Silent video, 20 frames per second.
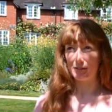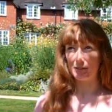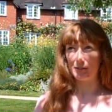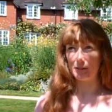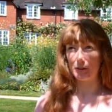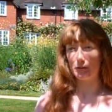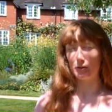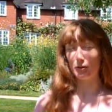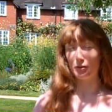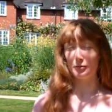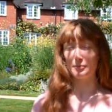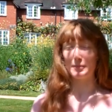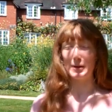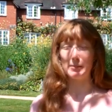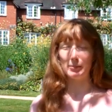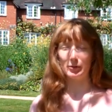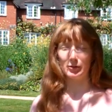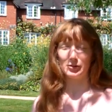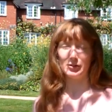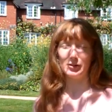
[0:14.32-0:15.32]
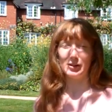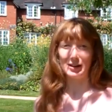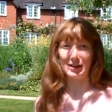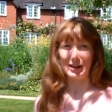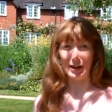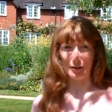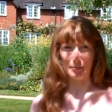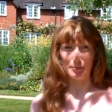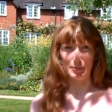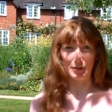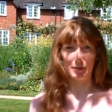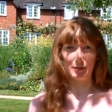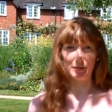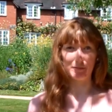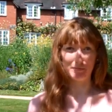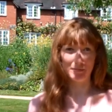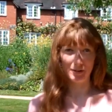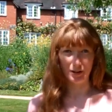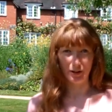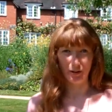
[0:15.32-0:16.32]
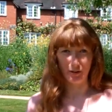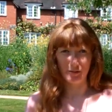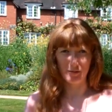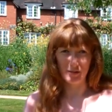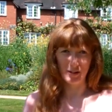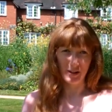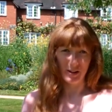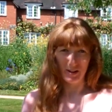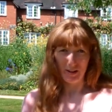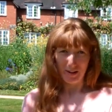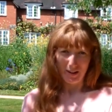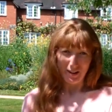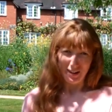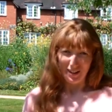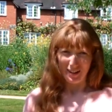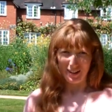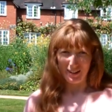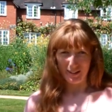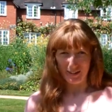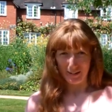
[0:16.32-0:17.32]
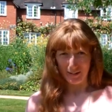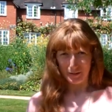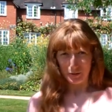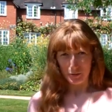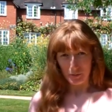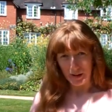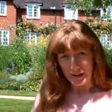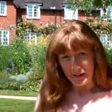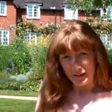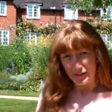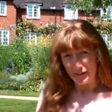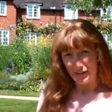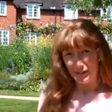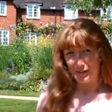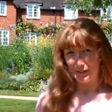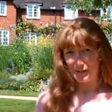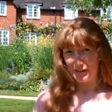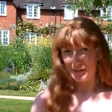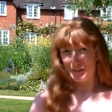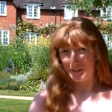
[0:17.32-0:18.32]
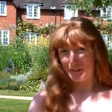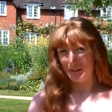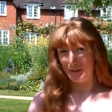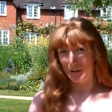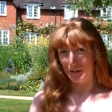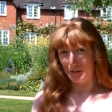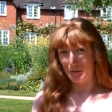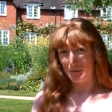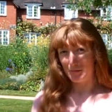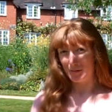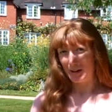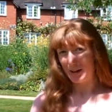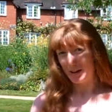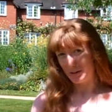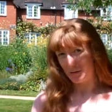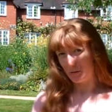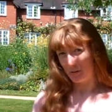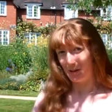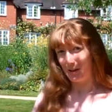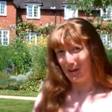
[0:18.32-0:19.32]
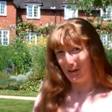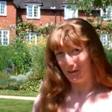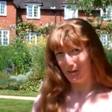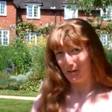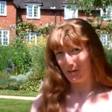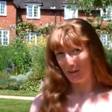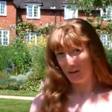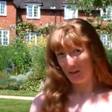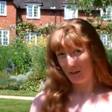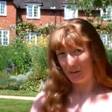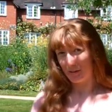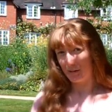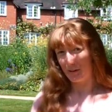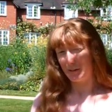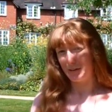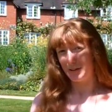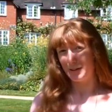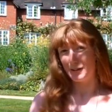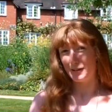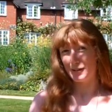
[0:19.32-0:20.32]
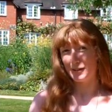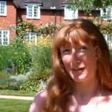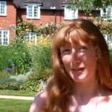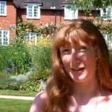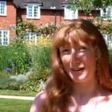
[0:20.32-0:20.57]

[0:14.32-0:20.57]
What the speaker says: the sort of people doing YALP are, you know, in their 20s, you know, late 20s, early 30s,